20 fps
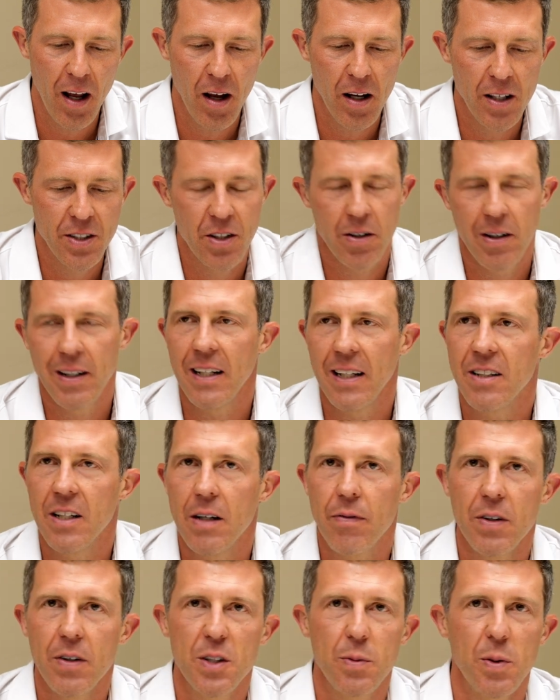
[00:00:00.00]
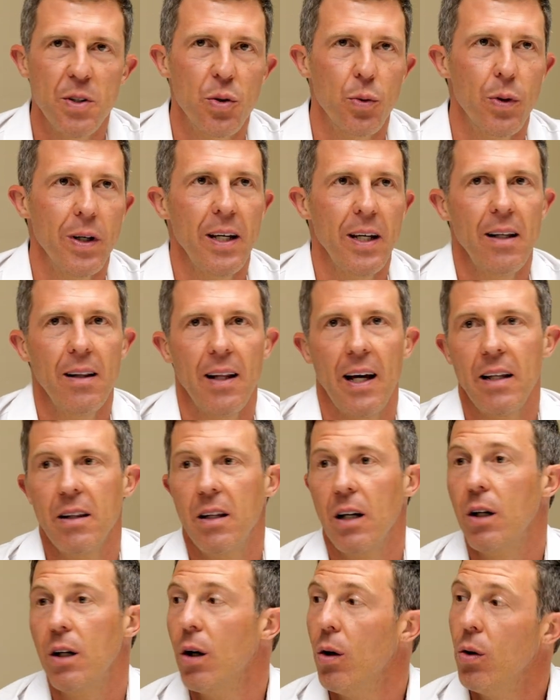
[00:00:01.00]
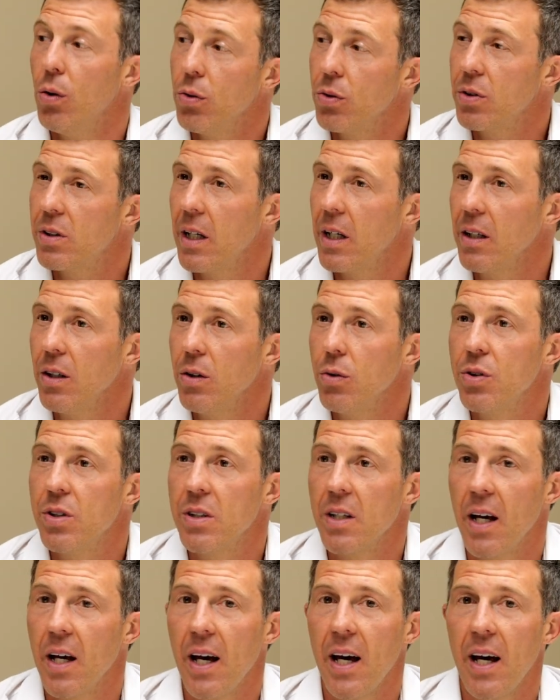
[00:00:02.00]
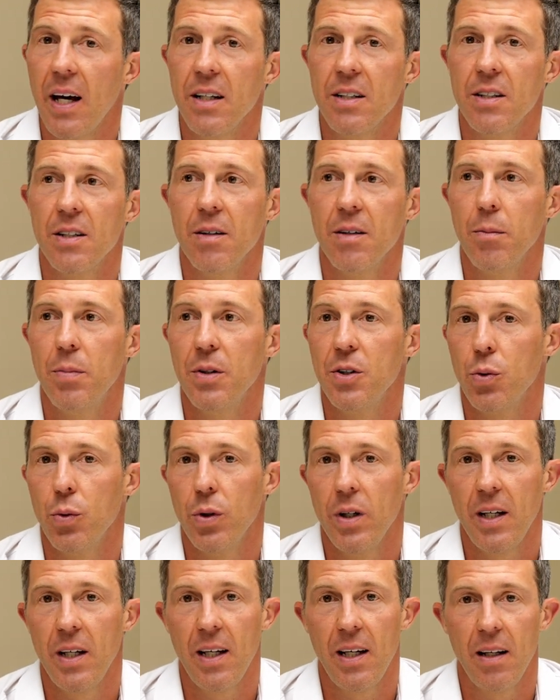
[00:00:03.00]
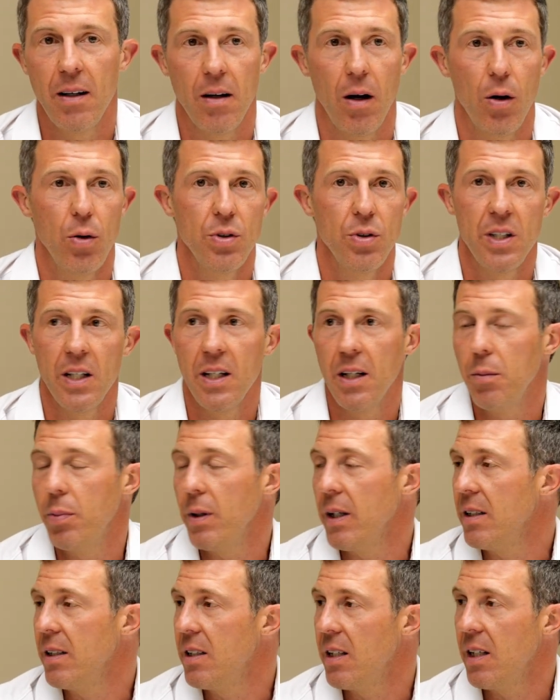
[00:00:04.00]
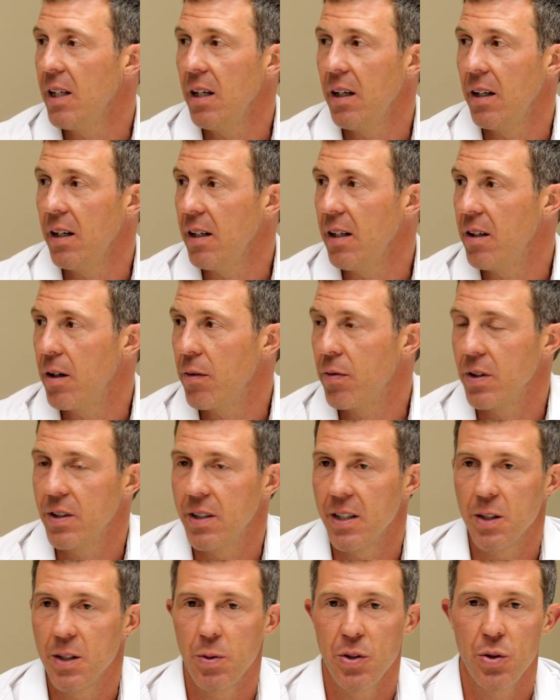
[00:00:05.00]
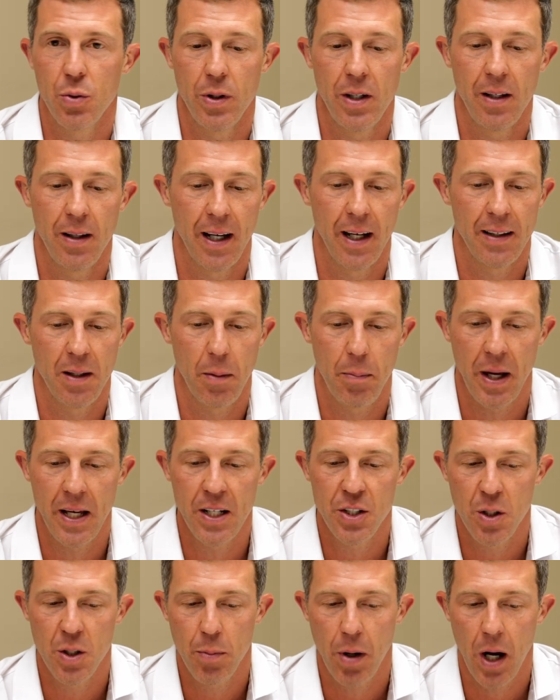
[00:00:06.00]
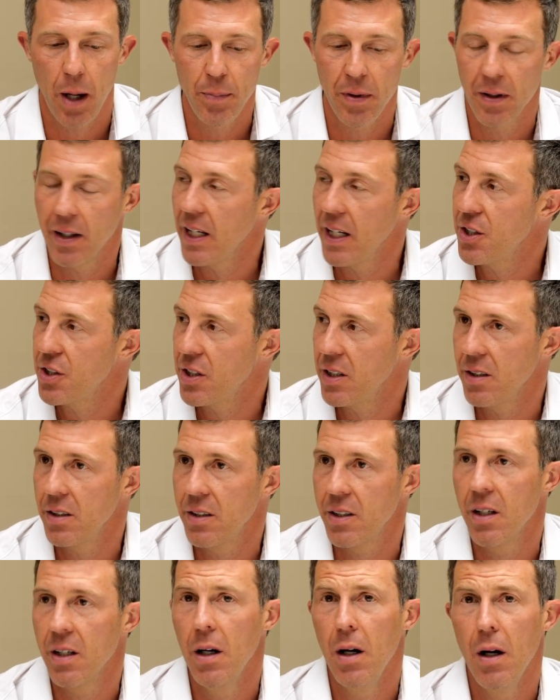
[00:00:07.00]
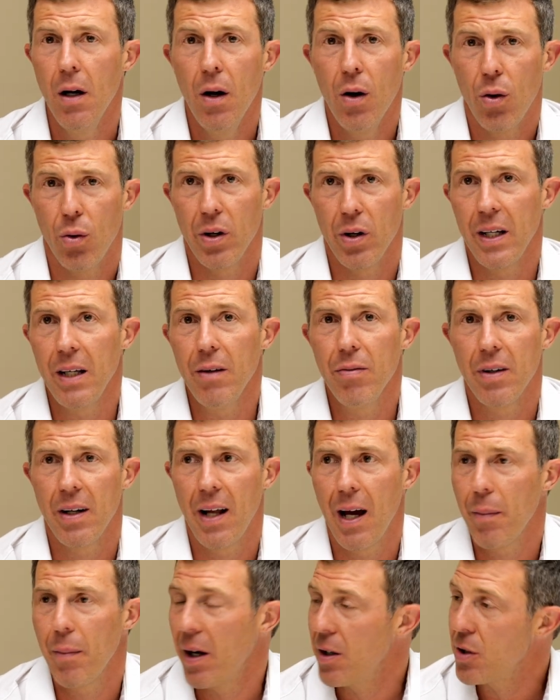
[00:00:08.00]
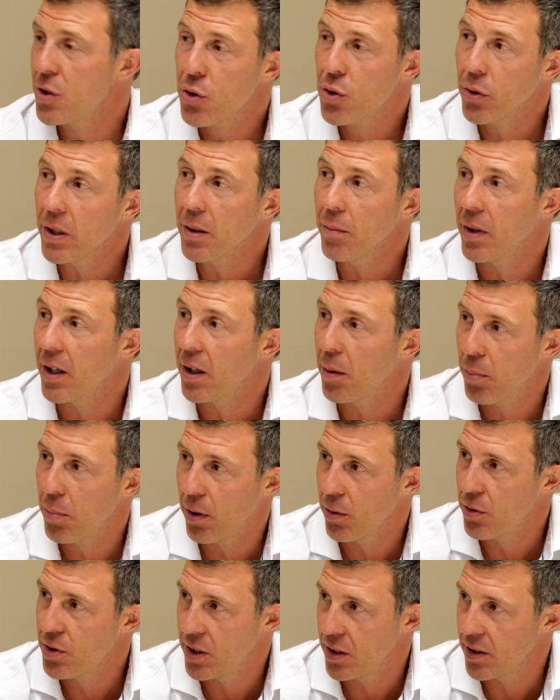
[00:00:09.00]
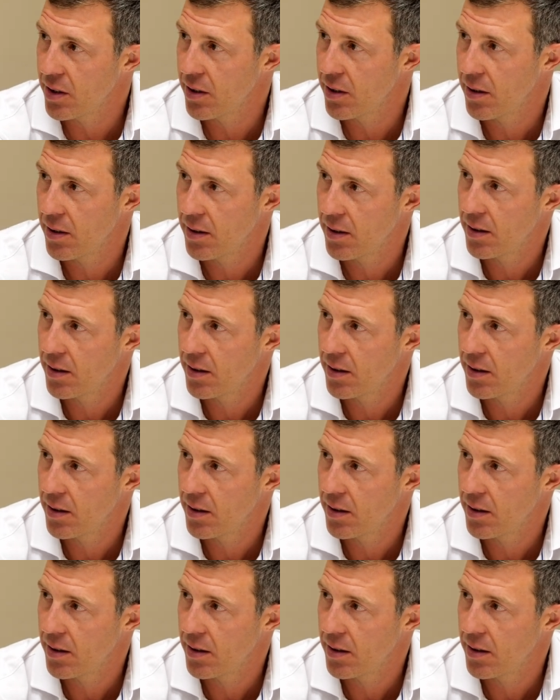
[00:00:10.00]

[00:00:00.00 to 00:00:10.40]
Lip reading: is there any difference between like the goals that you set between OT and PT? Any differences between like the patient populations, or even how about treatment approaches?